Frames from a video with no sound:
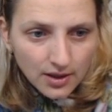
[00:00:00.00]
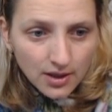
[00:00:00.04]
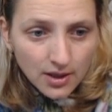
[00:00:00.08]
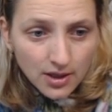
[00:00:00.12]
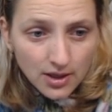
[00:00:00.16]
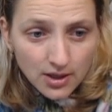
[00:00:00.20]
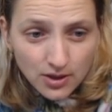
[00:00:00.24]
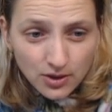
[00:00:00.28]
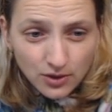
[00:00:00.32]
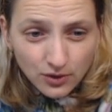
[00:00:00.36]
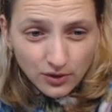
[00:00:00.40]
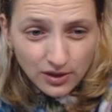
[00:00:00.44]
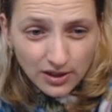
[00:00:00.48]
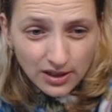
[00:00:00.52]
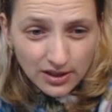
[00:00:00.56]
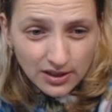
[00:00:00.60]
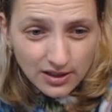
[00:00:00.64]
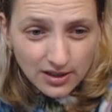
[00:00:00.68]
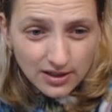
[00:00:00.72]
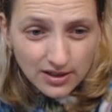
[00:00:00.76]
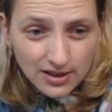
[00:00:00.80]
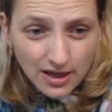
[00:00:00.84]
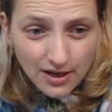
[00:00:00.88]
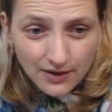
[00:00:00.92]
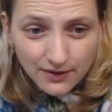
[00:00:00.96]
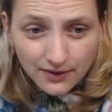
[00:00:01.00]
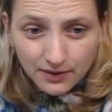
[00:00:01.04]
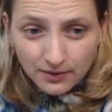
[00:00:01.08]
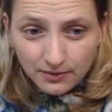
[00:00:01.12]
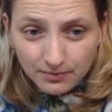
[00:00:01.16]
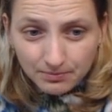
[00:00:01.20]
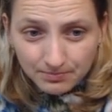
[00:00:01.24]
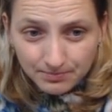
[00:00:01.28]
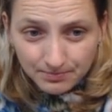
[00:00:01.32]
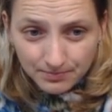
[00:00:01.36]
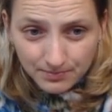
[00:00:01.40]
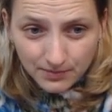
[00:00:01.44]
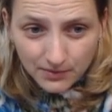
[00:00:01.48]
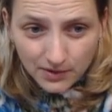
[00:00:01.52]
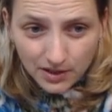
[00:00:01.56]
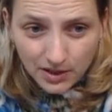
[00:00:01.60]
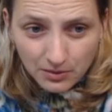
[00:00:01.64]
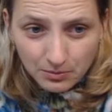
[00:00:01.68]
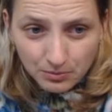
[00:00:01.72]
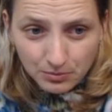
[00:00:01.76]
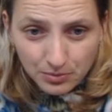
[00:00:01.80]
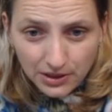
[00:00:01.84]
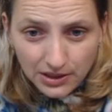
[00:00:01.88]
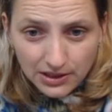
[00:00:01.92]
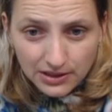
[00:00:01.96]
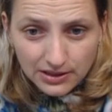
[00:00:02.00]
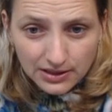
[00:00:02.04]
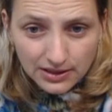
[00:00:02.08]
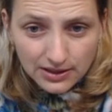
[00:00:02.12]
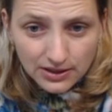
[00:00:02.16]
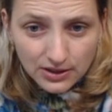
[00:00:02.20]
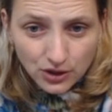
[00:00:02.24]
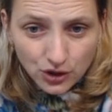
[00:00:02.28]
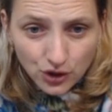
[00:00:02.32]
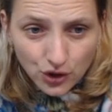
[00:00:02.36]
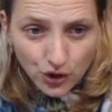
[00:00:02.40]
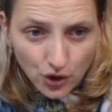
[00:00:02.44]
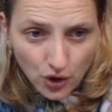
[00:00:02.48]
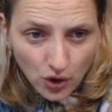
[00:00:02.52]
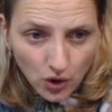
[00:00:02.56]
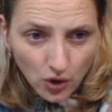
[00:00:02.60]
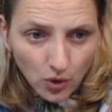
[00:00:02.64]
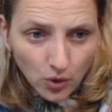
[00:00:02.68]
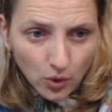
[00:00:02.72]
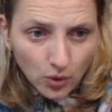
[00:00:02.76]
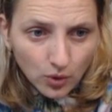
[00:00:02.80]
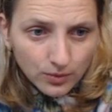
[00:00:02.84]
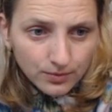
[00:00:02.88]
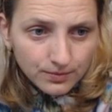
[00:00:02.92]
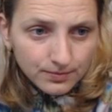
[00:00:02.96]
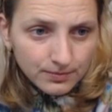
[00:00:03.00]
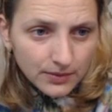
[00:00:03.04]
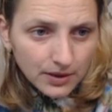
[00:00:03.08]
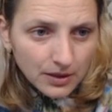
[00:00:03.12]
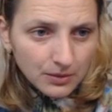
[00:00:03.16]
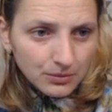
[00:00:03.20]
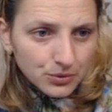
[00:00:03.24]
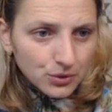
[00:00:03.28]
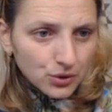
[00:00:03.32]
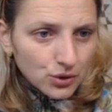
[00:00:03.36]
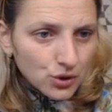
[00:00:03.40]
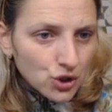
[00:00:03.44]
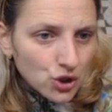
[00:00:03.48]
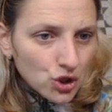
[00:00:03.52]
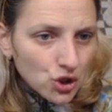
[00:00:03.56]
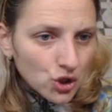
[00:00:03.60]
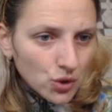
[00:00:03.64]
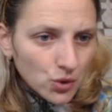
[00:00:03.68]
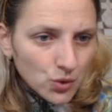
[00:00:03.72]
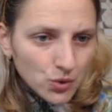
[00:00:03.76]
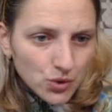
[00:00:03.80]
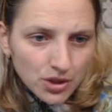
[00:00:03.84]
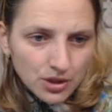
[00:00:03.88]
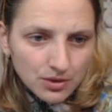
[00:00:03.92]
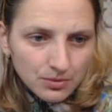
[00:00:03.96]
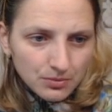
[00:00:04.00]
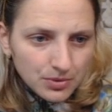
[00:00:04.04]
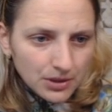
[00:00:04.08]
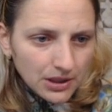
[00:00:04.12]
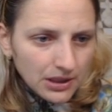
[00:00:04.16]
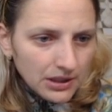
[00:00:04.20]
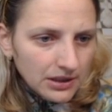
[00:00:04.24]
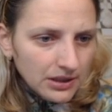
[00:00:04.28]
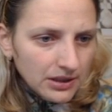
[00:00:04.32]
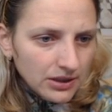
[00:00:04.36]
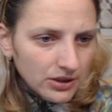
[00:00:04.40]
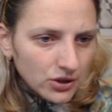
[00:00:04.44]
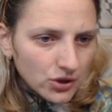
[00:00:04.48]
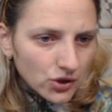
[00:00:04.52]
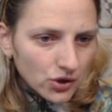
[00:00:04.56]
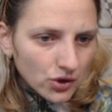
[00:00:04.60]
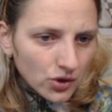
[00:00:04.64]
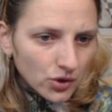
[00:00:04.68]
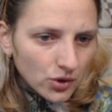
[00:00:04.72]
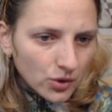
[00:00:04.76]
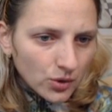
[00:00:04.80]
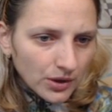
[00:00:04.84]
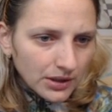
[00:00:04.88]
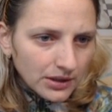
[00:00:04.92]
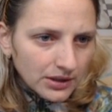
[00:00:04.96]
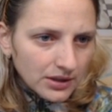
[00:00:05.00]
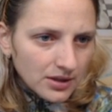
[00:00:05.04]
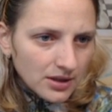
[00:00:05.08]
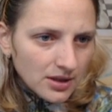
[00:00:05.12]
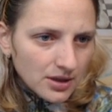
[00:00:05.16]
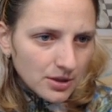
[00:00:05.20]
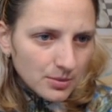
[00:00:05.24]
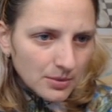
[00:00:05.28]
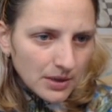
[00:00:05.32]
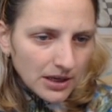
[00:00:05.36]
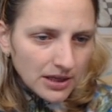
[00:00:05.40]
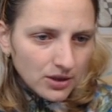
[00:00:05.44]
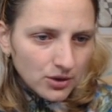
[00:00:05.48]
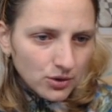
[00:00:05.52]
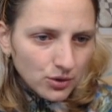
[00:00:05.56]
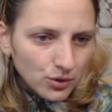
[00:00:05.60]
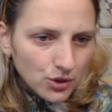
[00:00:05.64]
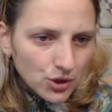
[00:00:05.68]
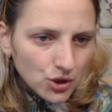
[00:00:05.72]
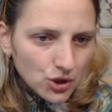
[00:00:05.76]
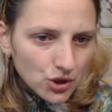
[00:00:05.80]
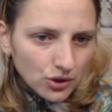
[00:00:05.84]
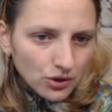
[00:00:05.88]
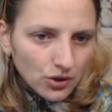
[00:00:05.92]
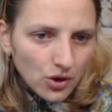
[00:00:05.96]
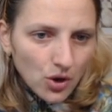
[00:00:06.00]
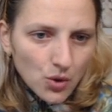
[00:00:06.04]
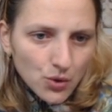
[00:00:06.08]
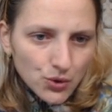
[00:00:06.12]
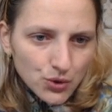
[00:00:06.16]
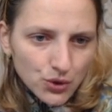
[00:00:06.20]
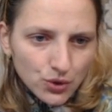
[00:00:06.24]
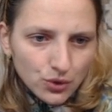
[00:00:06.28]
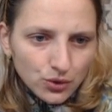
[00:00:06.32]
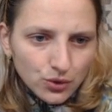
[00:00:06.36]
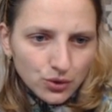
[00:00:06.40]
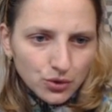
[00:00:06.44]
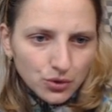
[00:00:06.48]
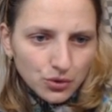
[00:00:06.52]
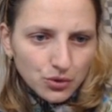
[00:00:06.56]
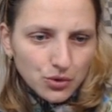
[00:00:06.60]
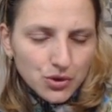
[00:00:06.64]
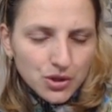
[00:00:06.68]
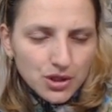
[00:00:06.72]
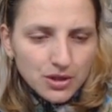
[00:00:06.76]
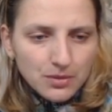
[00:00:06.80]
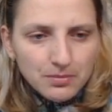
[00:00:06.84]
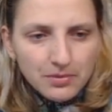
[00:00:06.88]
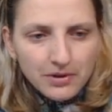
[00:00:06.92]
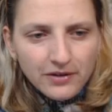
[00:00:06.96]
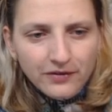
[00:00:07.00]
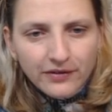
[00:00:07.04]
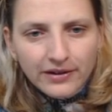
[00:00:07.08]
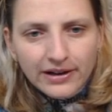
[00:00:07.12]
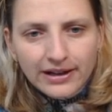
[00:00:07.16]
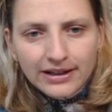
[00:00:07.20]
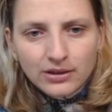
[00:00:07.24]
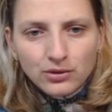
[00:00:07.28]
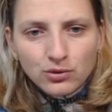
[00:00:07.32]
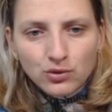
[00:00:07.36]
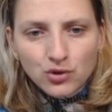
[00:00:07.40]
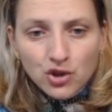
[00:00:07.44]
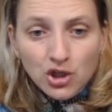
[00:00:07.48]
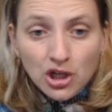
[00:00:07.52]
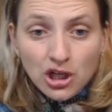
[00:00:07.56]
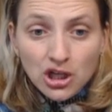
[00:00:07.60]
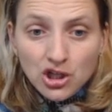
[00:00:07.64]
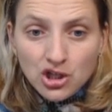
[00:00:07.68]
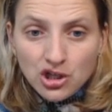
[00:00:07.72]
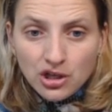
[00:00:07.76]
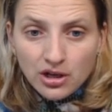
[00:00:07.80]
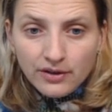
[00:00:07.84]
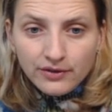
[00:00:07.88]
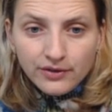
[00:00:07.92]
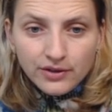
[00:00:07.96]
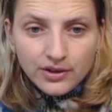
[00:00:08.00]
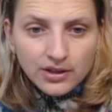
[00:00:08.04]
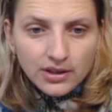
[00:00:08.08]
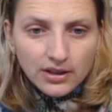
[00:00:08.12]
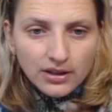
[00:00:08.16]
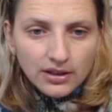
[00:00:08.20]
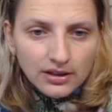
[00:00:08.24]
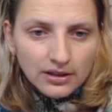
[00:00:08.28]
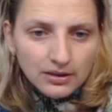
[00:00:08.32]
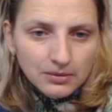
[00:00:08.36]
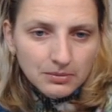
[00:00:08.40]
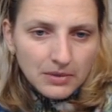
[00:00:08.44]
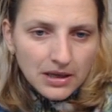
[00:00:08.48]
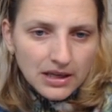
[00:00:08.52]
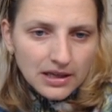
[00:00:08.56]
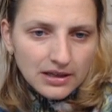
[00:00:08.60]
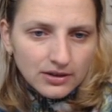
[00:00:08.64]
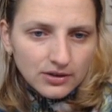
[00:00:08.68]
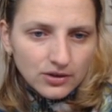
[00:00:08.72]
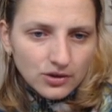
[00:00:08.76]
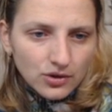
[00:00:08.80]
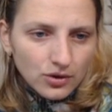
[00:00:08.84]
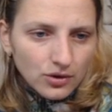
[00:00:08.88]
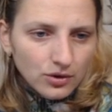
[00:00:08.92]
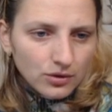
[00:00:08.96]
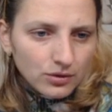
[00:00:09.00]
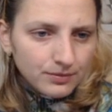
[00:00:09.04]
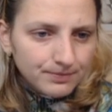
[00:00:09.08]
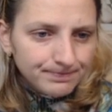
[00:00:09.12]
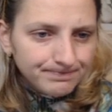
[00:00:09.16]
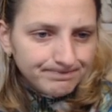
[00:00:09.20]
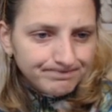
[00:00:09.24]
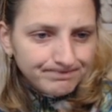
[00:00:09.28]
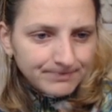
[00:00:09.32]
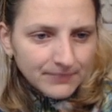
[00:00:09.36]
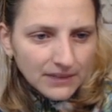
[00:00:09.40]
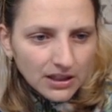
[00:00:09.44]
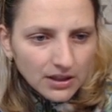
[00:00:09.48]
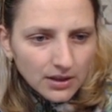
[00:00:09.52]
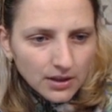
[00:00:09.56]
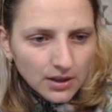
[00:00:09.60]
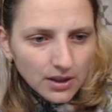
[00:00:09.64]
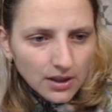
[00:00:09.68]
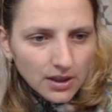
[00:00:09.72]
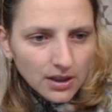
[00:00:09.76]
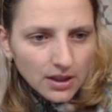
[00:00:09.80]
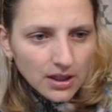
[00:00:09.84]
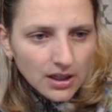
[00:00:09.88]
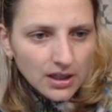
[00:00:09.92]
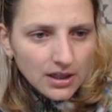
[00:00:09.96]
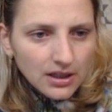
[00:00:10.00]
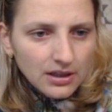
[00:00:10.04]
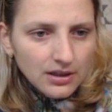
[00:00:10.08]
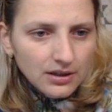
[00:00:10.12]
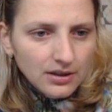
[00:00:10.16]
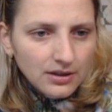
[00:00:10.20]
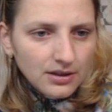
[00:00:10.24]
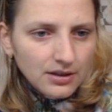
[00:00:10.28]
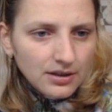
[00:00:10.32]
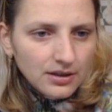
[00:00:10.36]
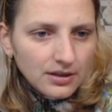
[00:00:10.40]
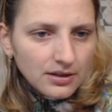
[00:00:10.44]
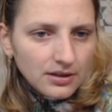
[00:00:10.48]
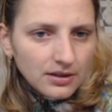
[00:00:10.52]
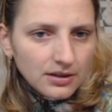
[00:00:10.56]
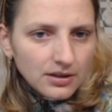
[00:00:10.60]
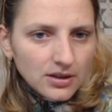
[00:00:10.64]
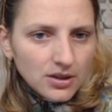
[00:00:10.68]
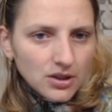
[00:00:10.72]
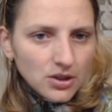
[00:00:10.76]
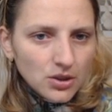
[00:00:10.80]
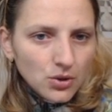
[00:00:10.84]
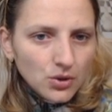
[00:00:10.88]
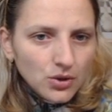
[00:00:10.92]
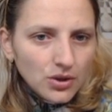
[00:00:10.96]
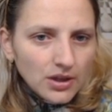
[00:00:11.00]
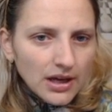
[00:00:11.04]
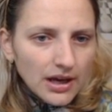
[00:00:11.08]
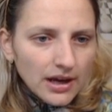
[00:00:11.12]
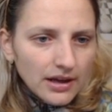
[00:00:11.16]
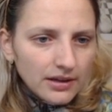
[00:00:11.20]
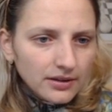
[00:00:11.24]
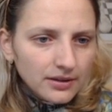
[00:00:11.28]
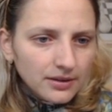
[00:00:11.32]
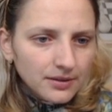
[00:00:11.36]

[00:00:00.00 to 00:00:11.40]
So 97, completely draw. Computer shows completely draw, and this is my intuition also, to simplify, to change everything and make a draw. He didn't do that.